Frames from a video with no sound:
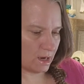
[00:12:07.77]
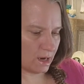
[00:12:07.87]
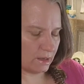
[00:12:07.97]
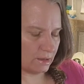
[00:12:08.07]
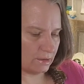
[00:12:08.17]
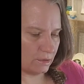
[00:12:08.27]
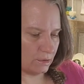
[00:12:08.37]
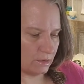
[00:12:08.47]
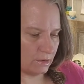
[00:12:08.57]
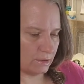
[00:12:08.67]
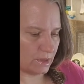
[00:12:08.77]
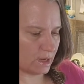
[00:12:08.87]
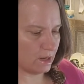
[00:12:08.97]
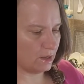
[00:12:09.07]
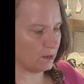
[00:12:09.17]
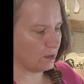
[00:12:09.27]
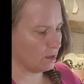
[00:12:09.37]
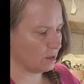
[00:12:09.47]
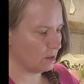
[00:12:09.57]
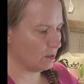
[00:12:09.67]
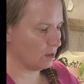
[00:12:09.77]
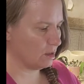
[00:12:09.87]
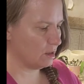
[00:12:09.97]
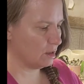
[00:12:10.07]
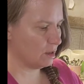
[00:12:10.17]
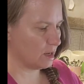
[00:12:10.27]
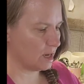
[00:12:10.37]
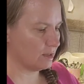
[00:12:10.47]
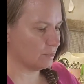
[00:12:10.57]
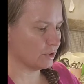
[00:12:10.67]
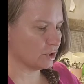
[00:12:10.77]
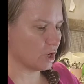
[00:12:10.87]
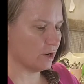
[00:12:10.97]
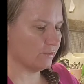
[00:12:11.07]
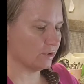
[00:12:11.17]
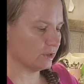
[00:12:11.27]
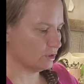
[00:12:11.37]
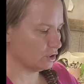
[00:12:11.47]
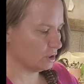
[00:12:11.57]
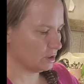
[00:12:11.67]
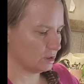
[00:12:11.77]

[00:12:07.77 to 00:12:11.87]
I guess you could say, as much coverage.